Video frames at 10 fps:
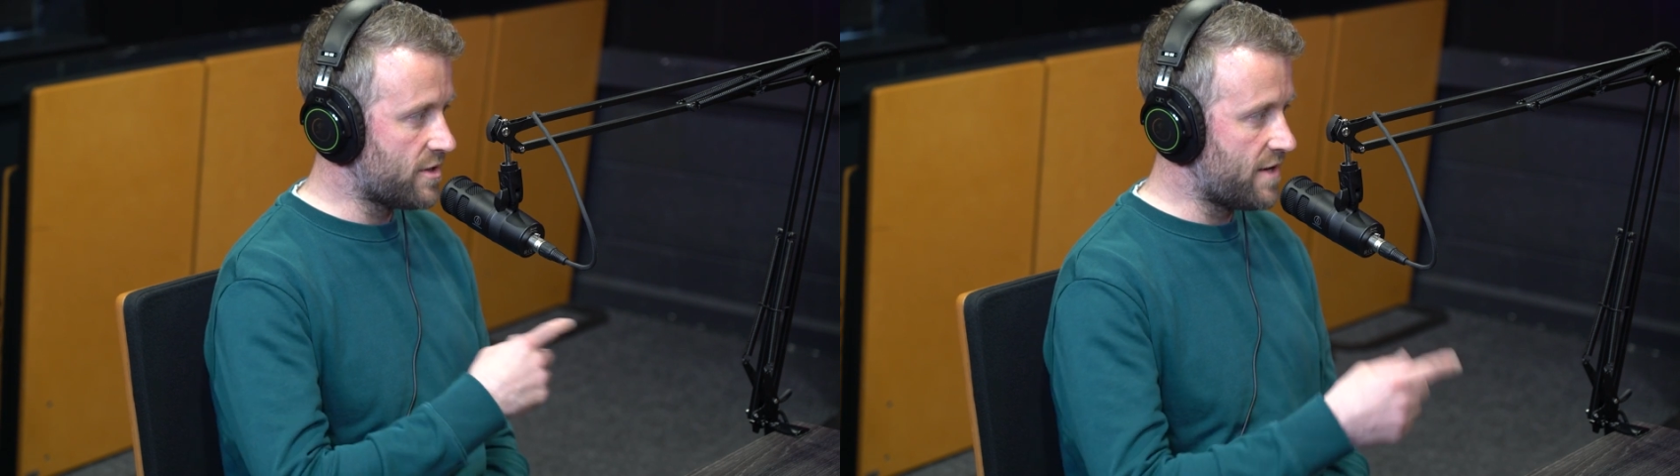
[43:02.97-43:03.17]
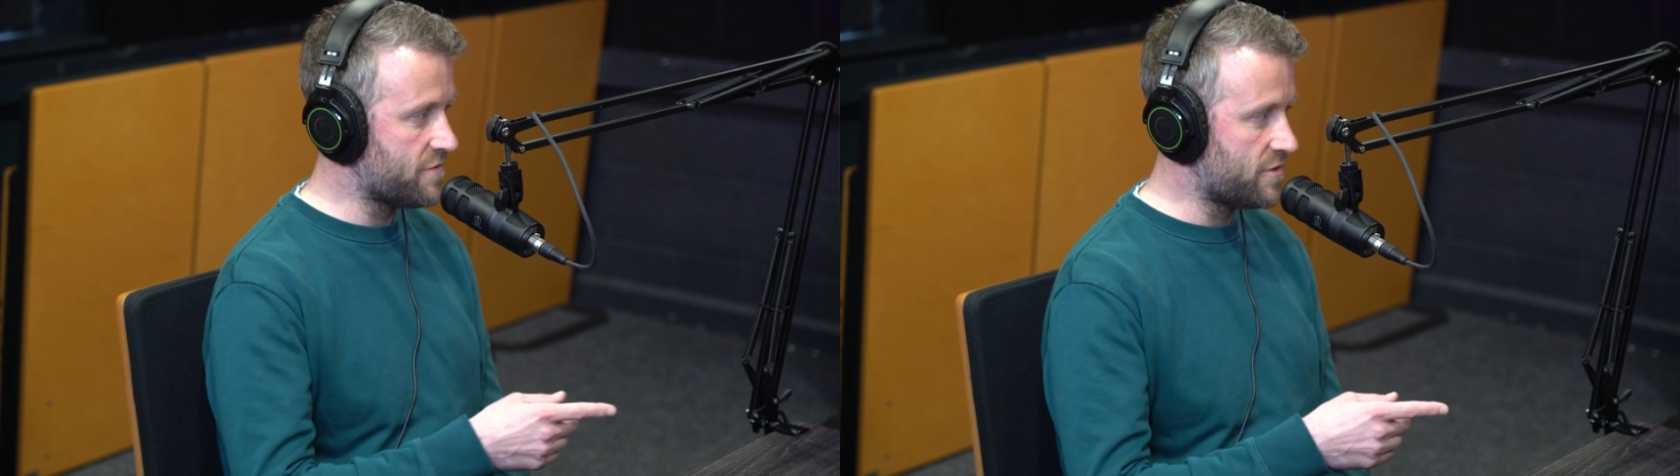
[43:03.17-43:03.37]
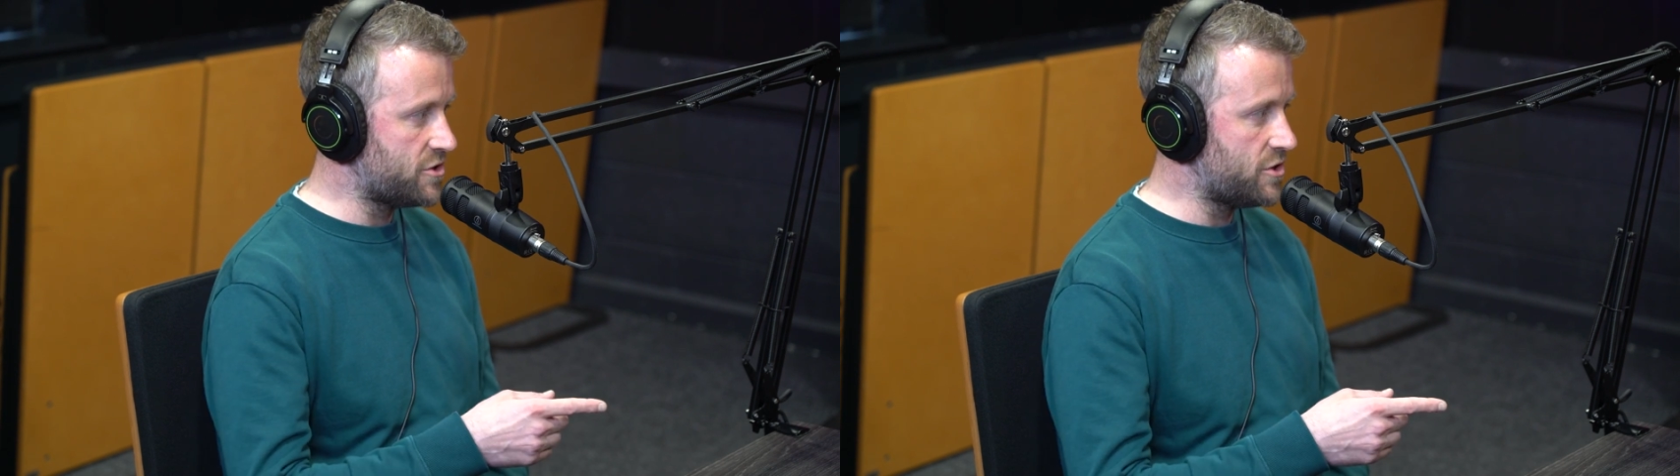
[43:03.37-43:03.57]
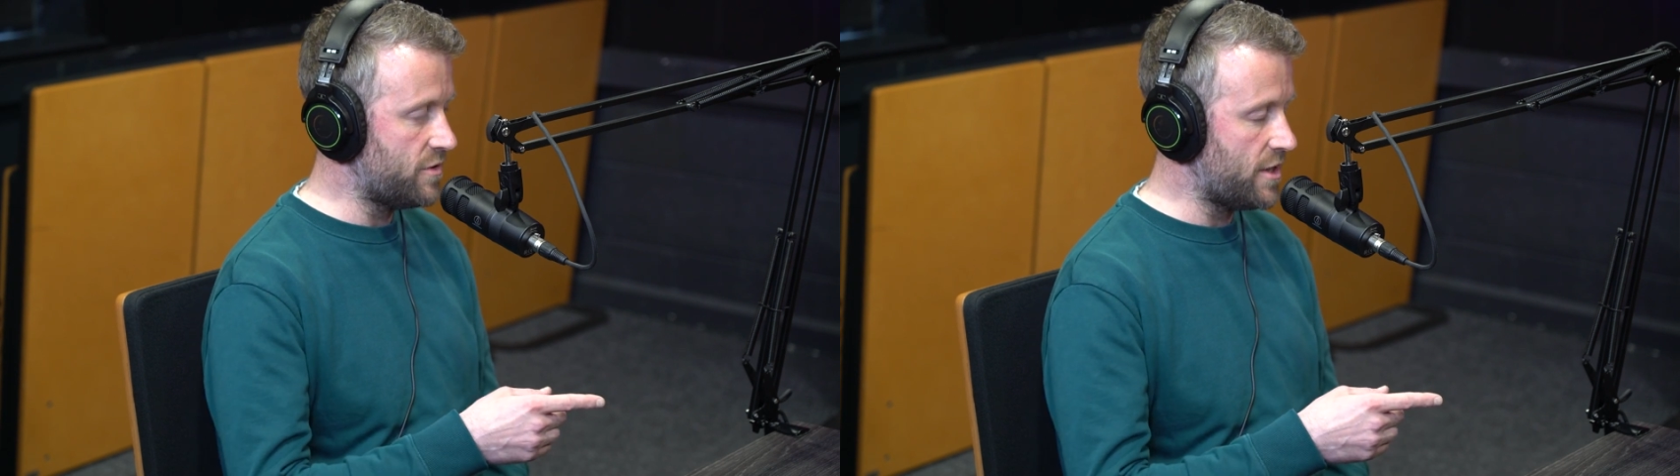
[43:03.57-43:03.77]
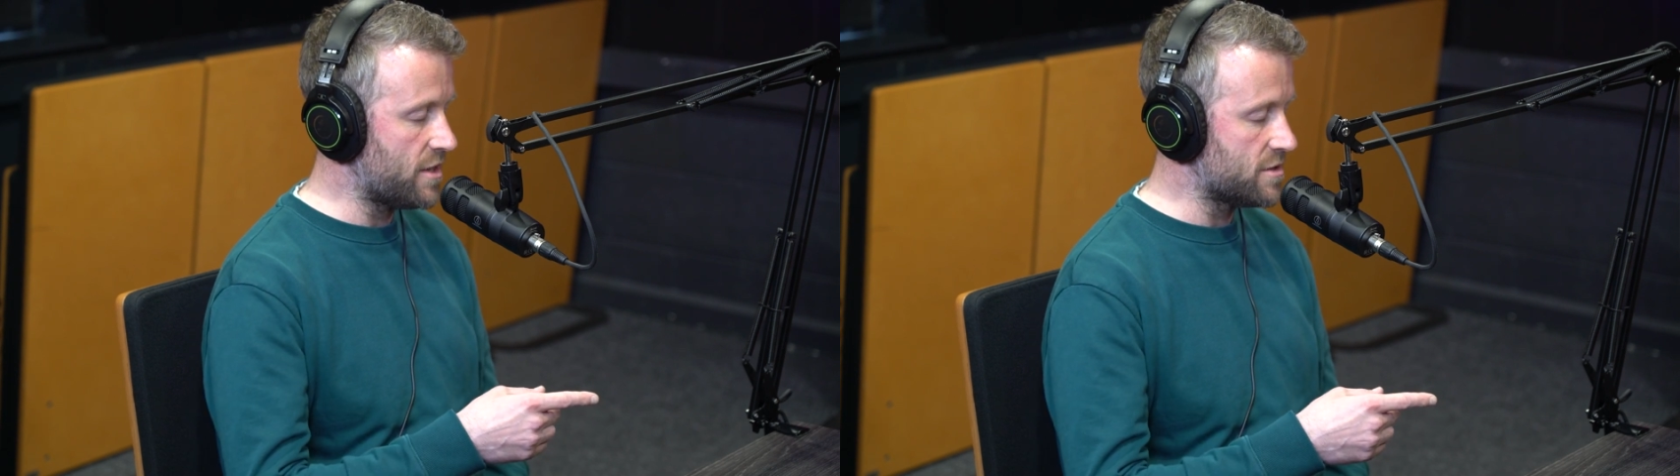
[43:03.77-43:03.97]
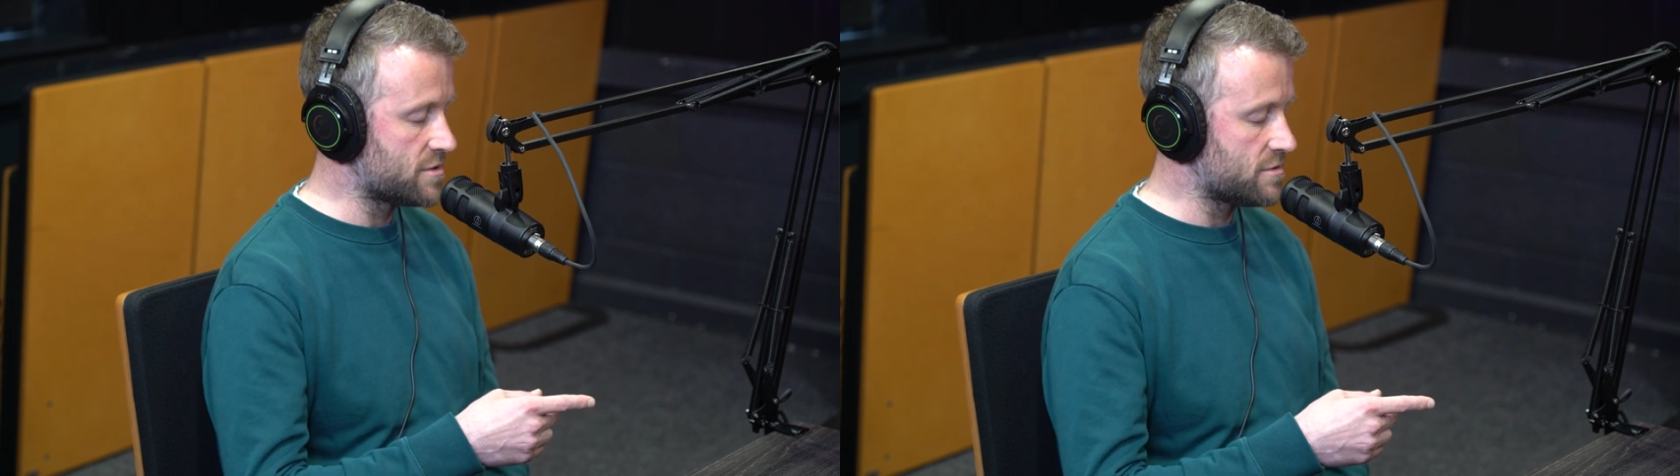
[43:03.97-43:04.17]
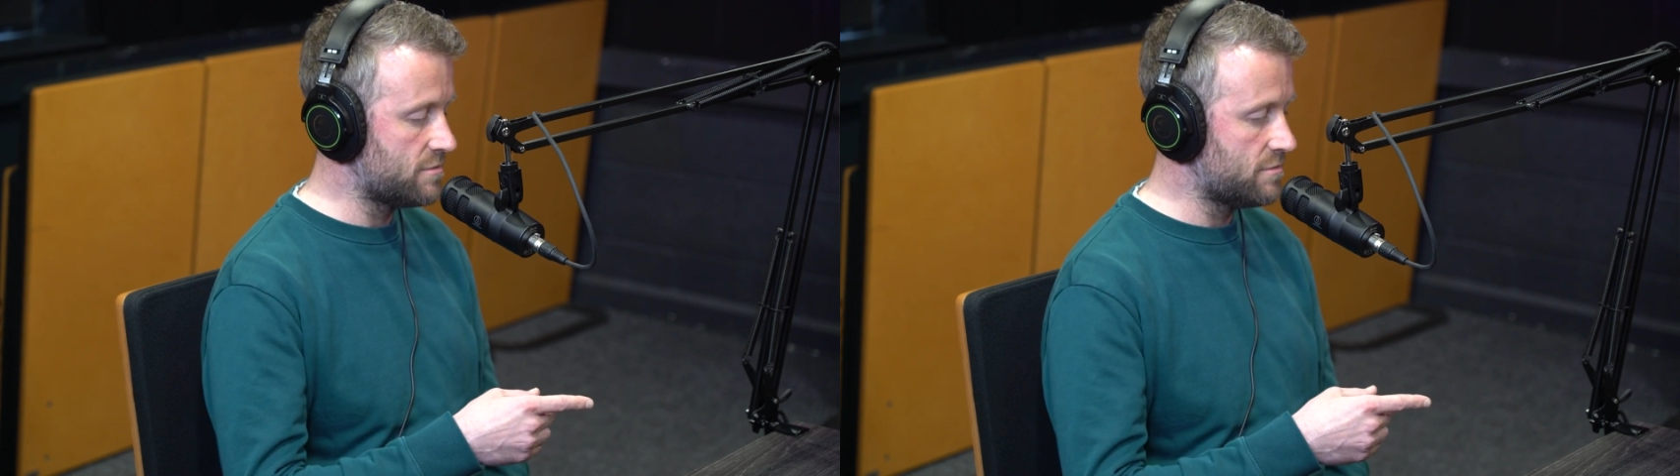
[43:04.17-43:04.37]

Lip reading: they're after their 2 years